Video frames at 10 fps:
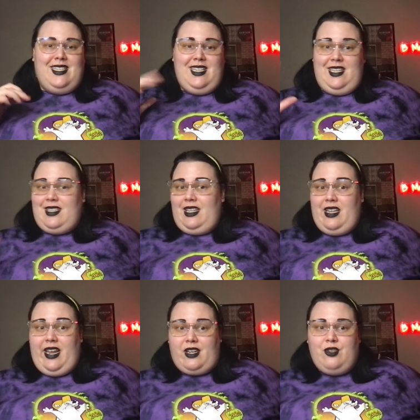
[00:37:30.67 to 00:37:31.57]
this is, like, the
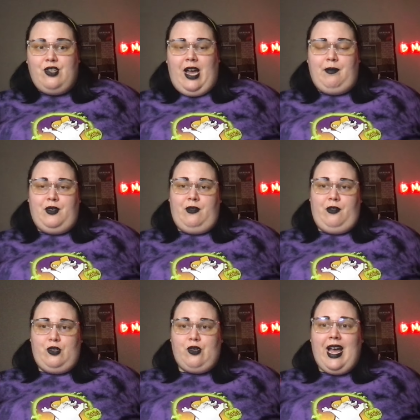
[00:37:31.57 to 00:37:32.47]
next chapter
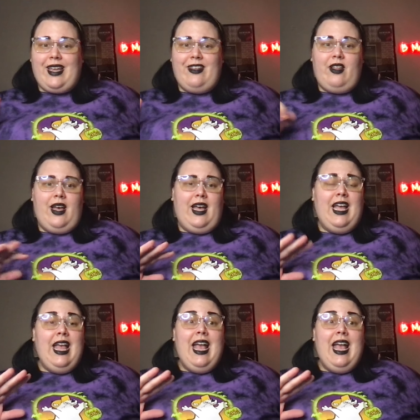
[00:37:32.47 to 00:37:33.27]
for Dracula.